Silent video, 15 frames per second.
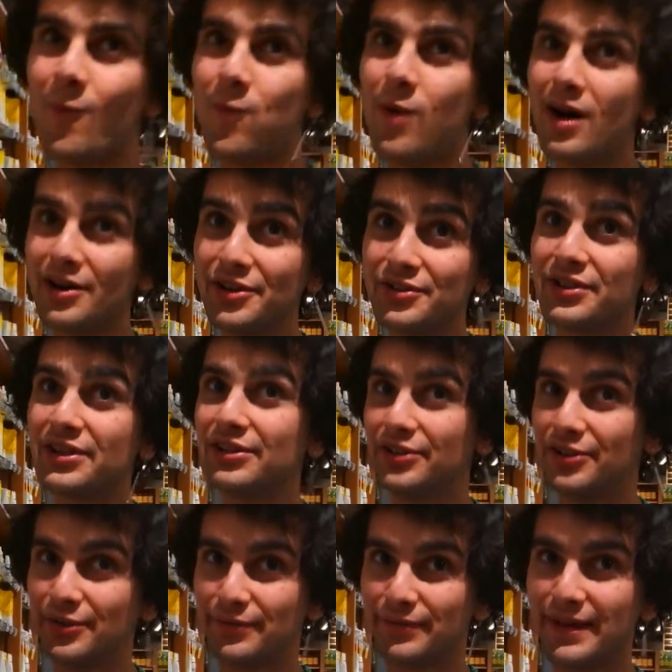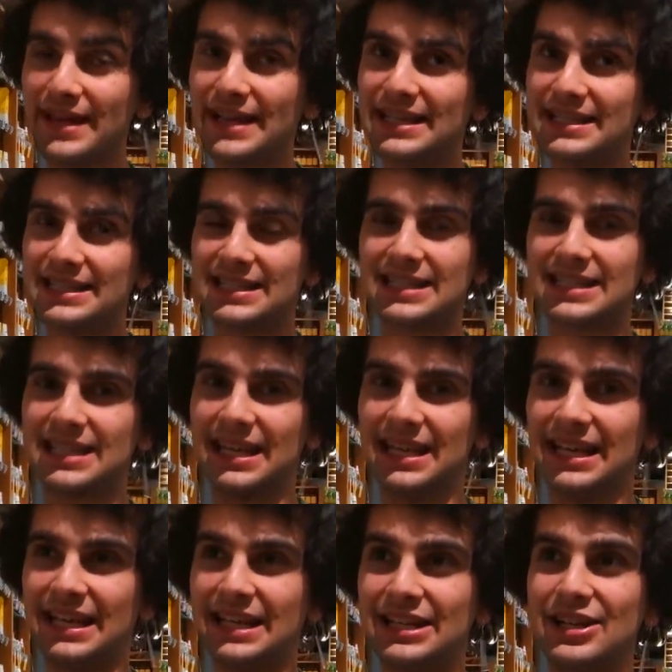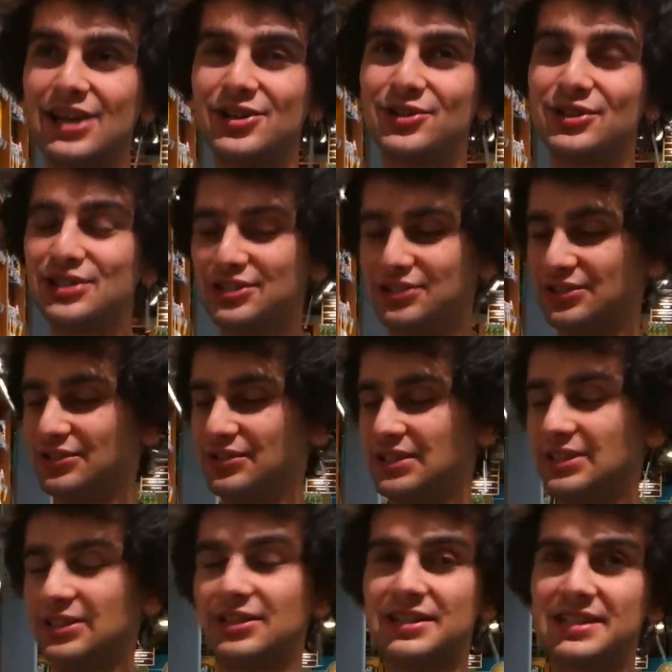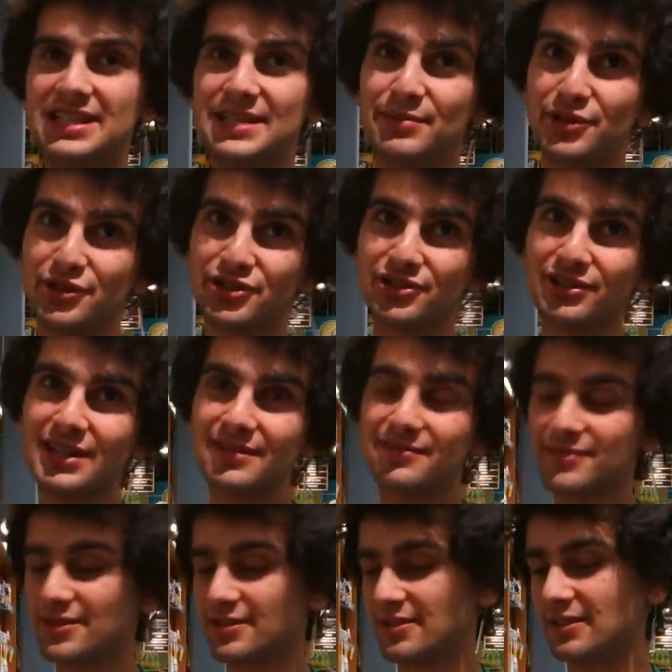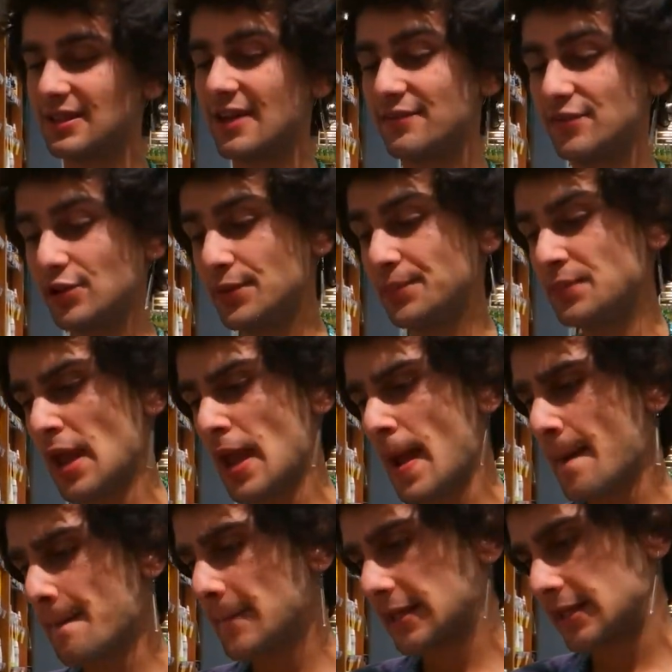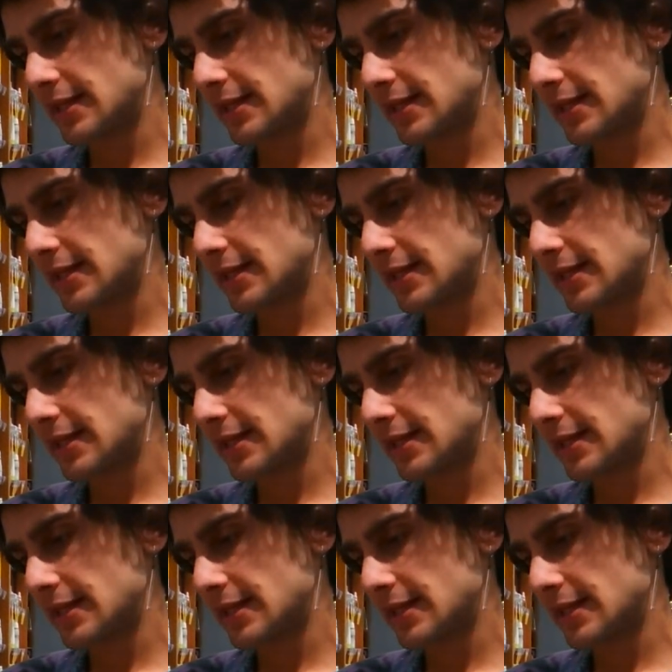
while you heal your face, not only do you heal on a spiritual level, but